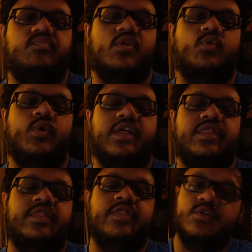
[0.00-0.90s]

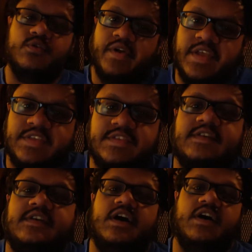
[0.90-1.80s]
with the
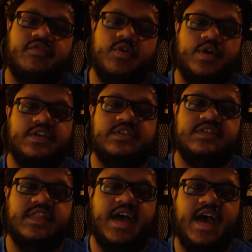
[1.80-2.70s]
risk, of course,
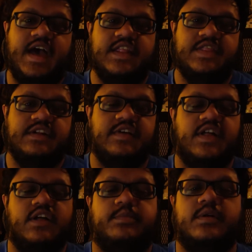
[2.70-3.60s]
that the
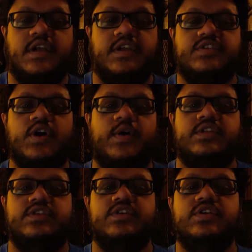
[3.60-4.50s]
developer is
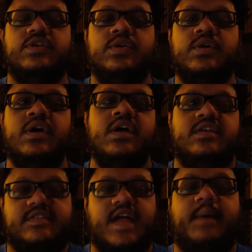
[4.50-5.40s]
going to
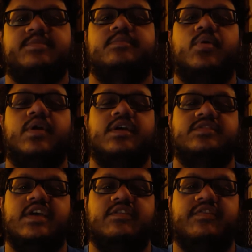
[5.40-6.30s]
stop supporting
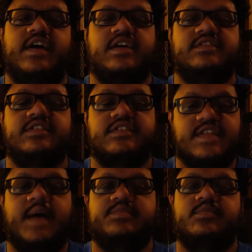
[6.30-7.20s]
ZFS and
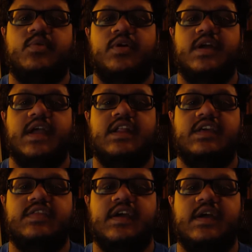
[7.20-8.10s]
stop supporting
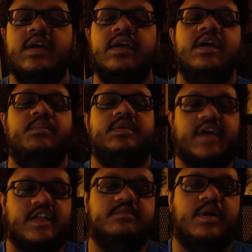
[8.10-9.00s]
anything
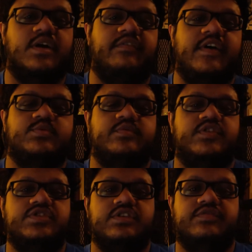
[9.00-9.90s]
besides Btrfs with
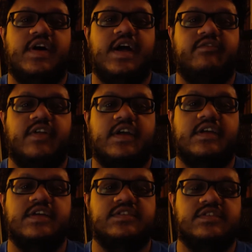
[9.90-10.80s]
version 5 like
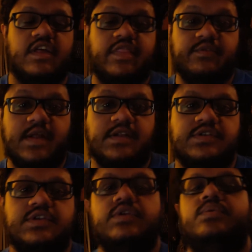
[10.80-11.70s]
he's
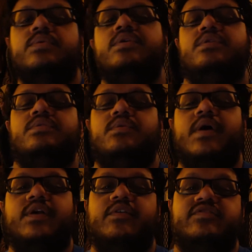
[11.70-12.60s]
threatened to. Well,
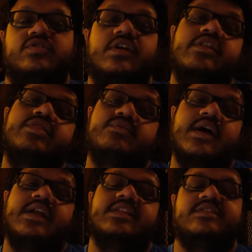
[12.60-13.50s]
I don't know if it's really a
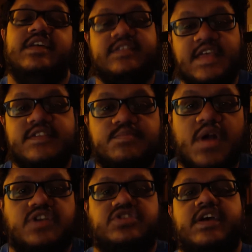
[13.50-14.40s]
threat. It's his
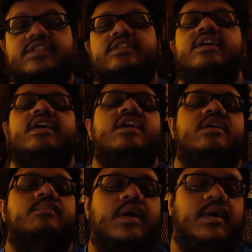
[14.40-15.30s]
project.
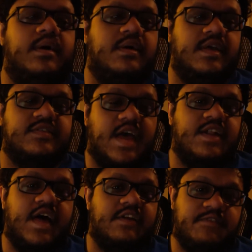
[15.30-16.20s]
But he's gotten
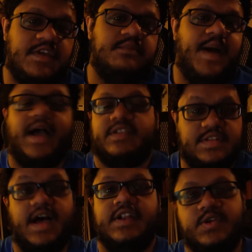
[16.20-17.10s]
a lot of feedback to
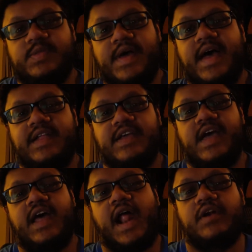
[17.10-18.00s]
not do that,
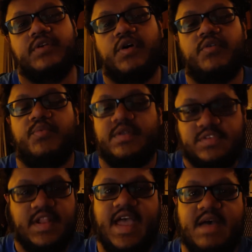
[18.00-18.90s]
and I don't know what's
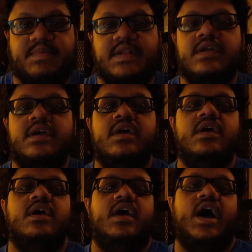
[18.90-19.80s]
going to happen.
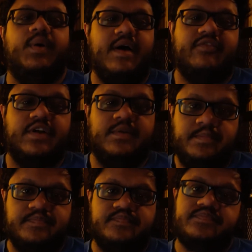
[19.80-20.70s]
However,
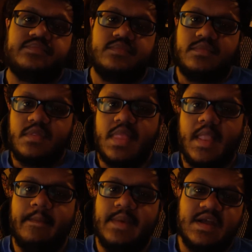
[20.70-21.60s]

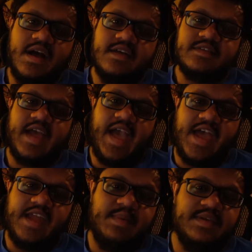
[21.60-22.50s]
because I
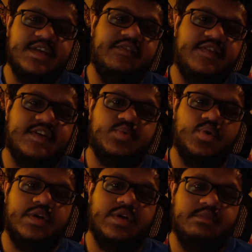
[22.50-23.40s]
had my ZFS
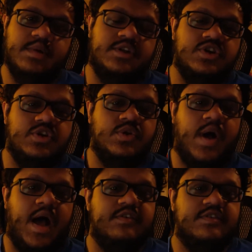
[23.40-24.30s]
pool in Ubuntu,
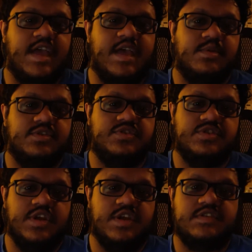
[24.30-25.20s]
I was able to
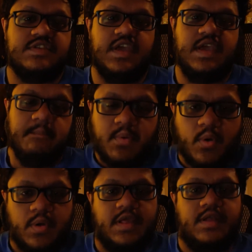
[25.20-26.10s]
just
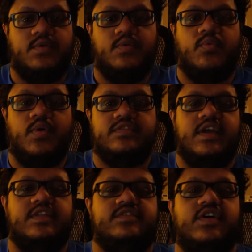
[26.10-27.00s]
import it once I
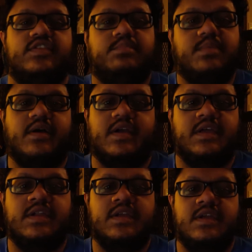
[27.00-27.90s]
installed the
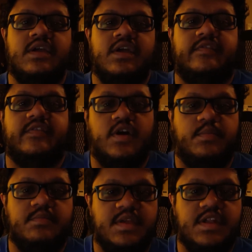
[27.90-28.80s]
plugin for
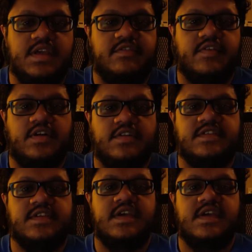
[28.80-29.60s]
Open Media Vault,